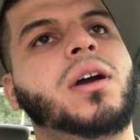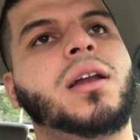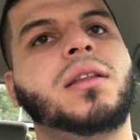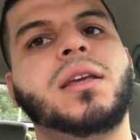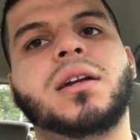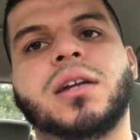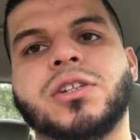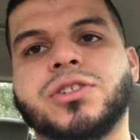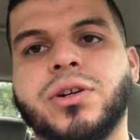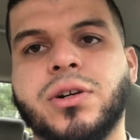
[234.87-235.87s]
are gonna need an
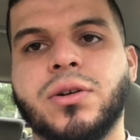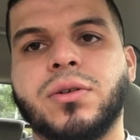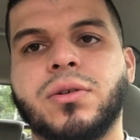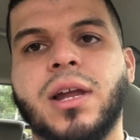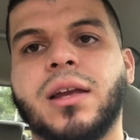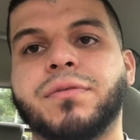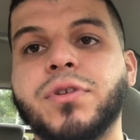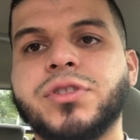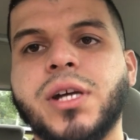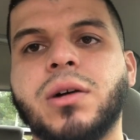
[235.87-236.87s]
external, like a
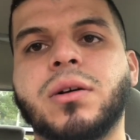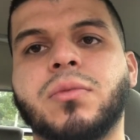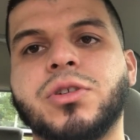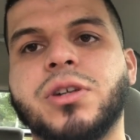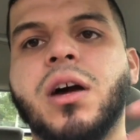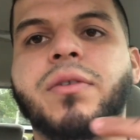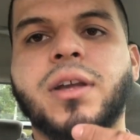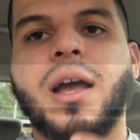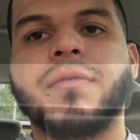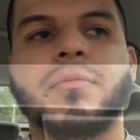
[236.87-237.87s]
fuel cell, which I
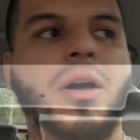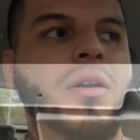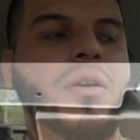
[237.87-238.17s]
already have on my